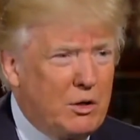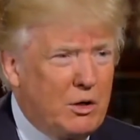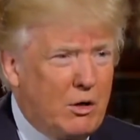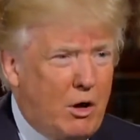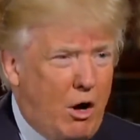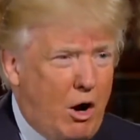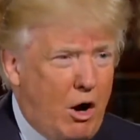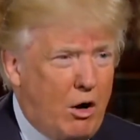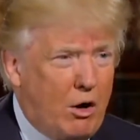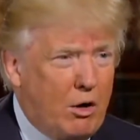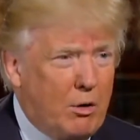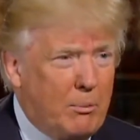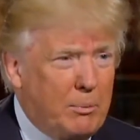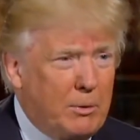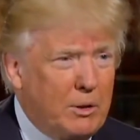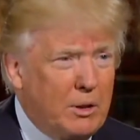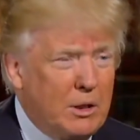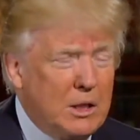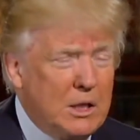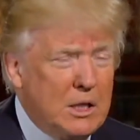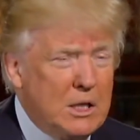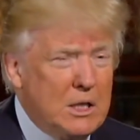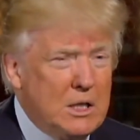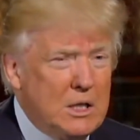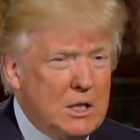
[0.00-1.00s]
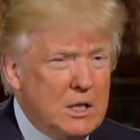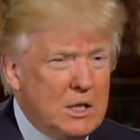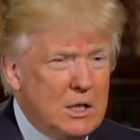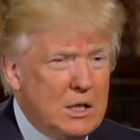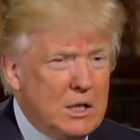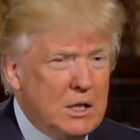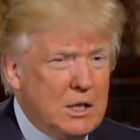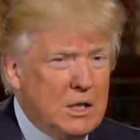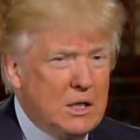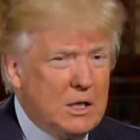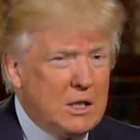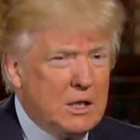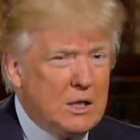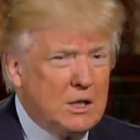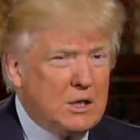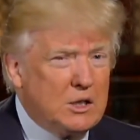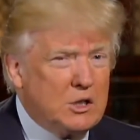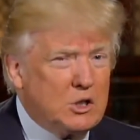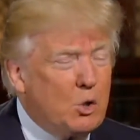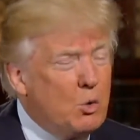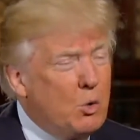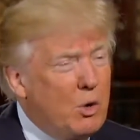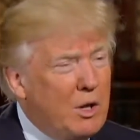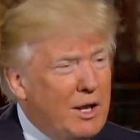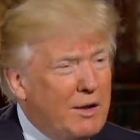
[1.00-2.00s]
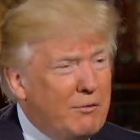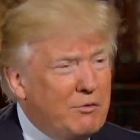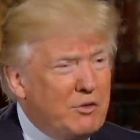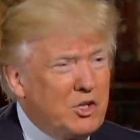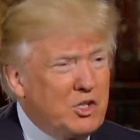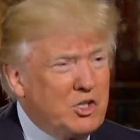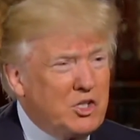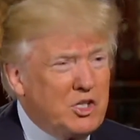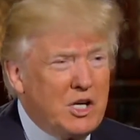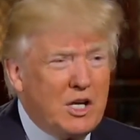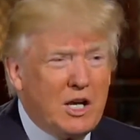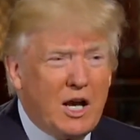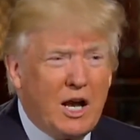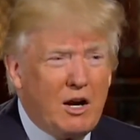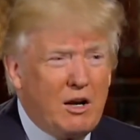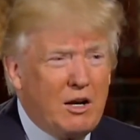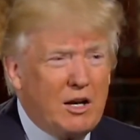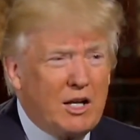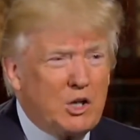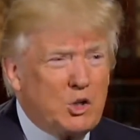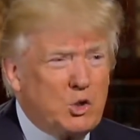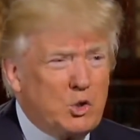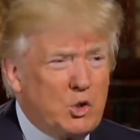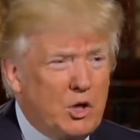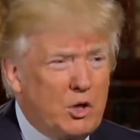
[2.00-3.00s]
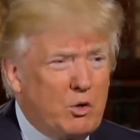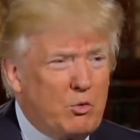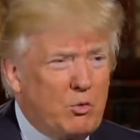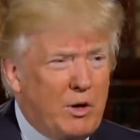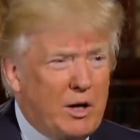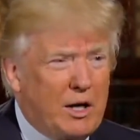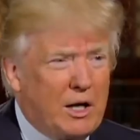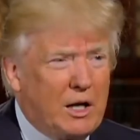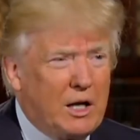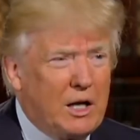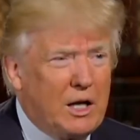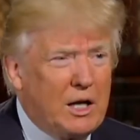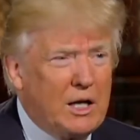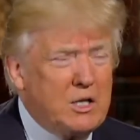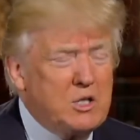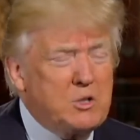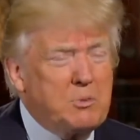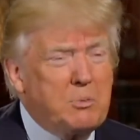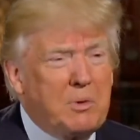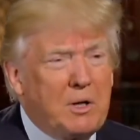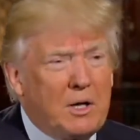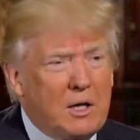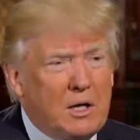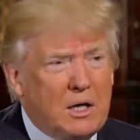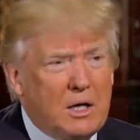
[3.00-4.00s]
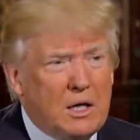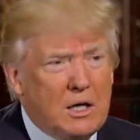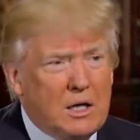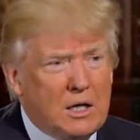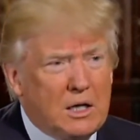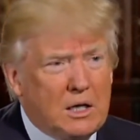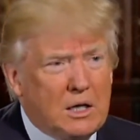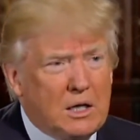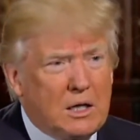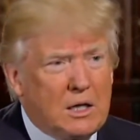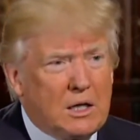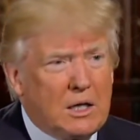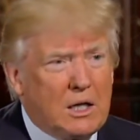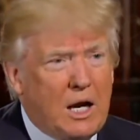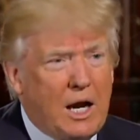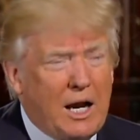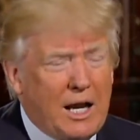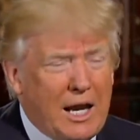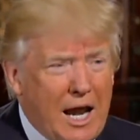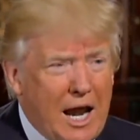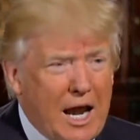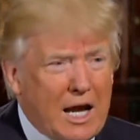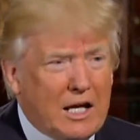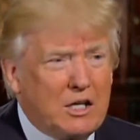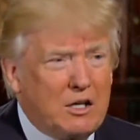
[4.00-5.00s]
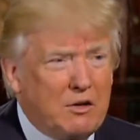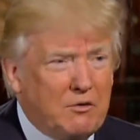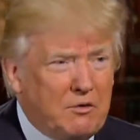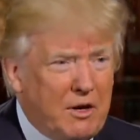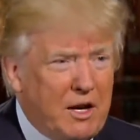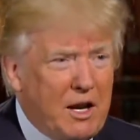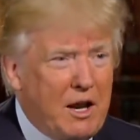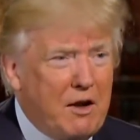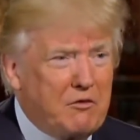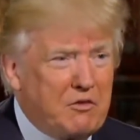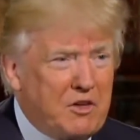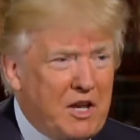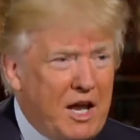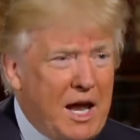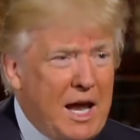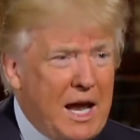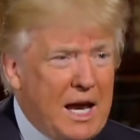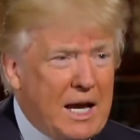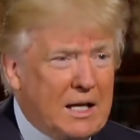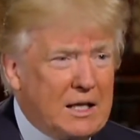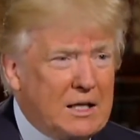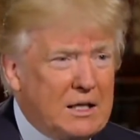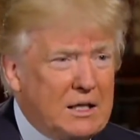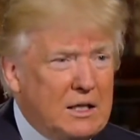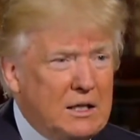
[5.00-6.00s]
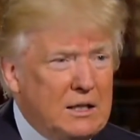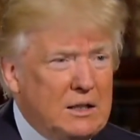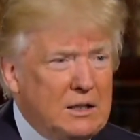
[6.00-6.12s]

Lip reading: They're horrible. So we'll have to see. I don't like drawing red lines, but I act if I have to act.